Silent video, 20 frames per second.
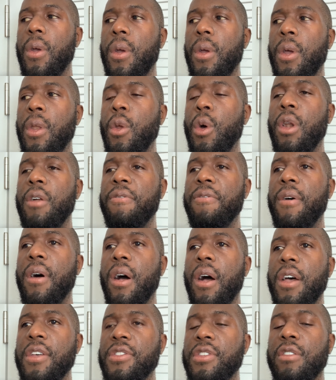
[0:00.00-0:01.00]
in order
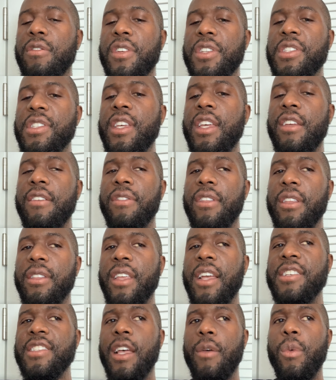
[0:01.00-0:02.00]
for us to receive the
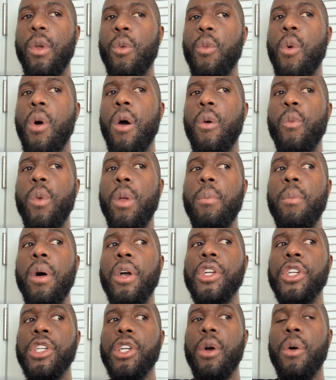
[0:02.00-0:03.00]
things that we want, we
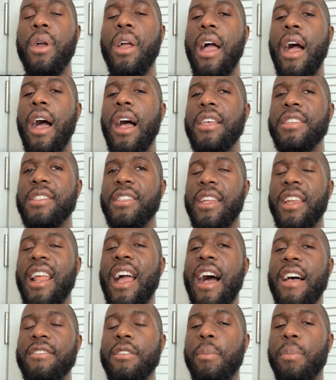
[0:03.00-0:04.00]
must show constant
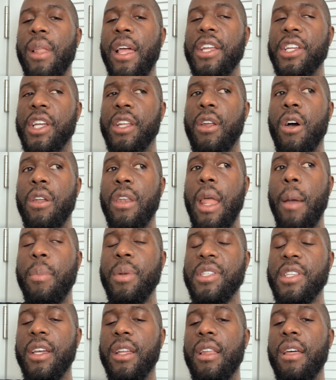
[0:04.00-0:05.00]
contemplation on that
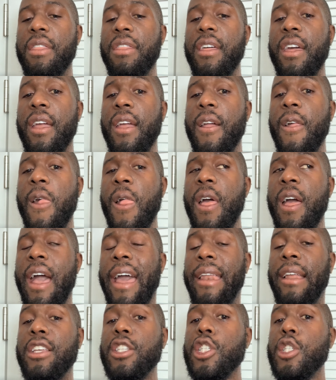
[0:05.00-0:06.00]
particular thing
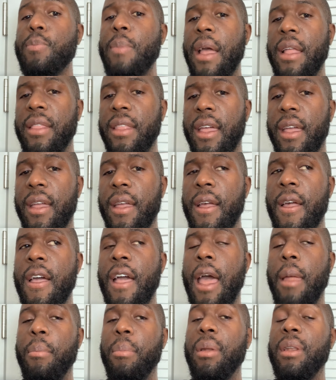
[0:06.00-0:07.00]
and expecting
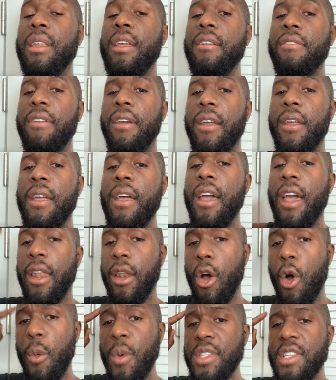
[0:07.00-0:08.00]
and believing and
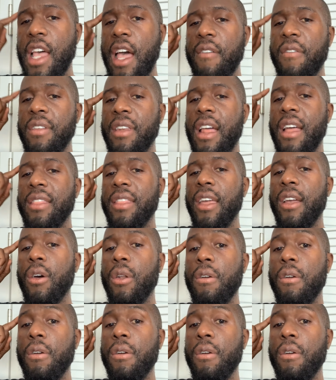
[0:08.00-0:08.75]
always having that thing on